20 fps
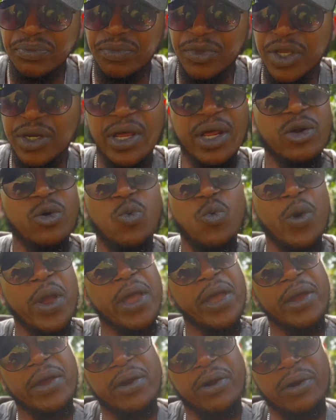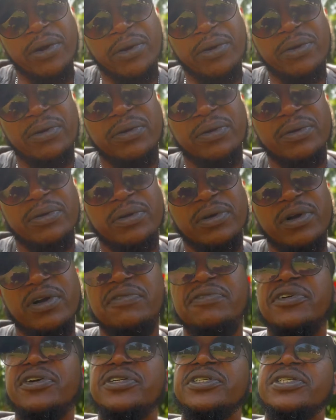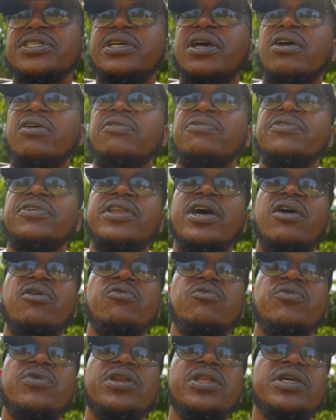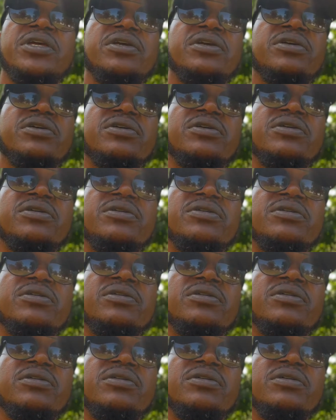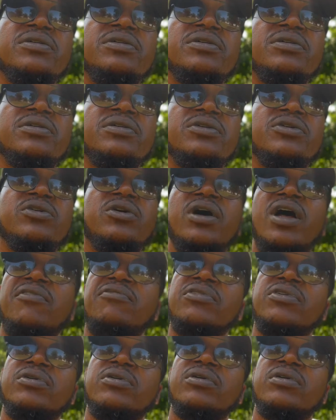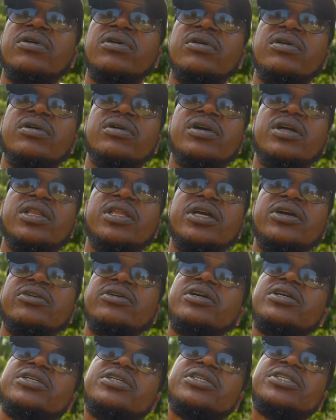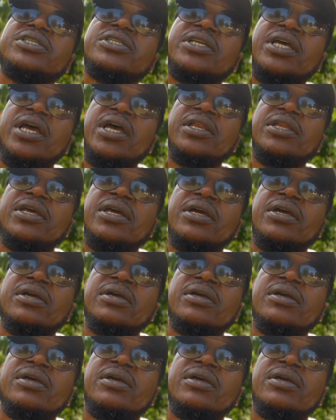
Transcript: You're not aware of yourself. You're not really, you don't have a, a, a clear understanding